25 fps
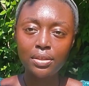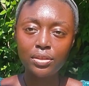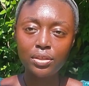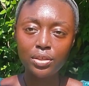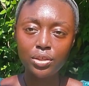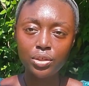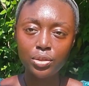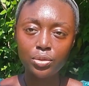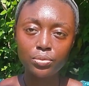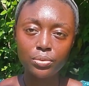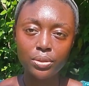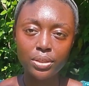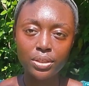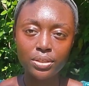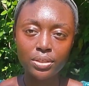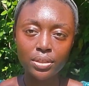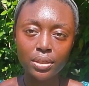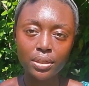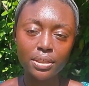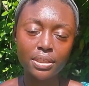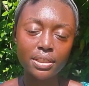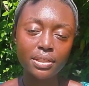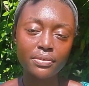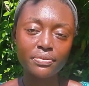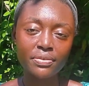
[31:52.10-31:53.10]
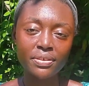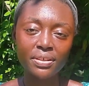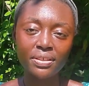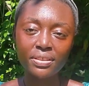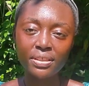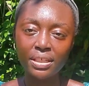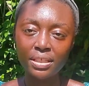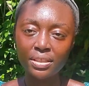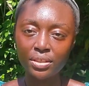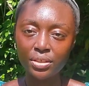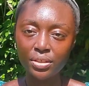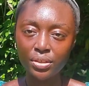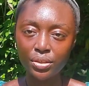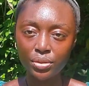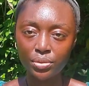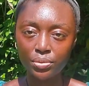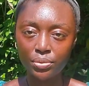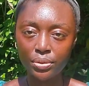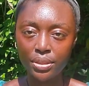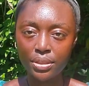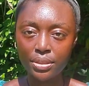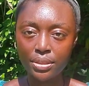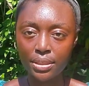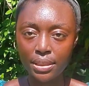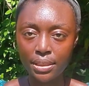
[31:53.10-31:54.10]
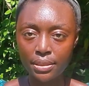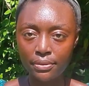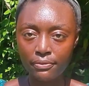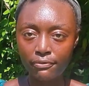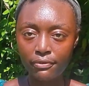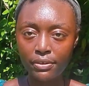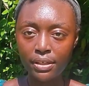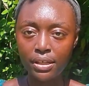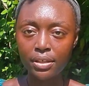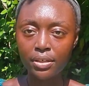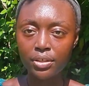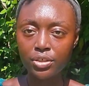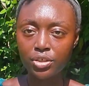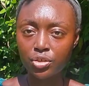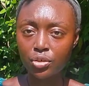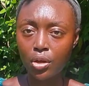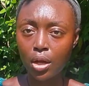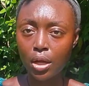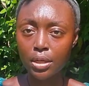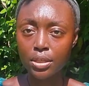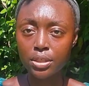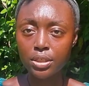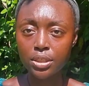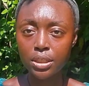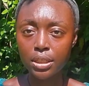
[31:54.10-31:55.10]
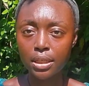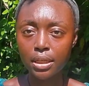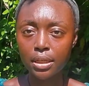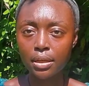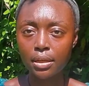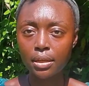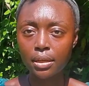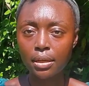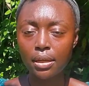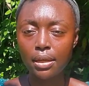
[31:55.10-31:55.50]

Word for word: the degrees are different than the degrees in Vedic astrology.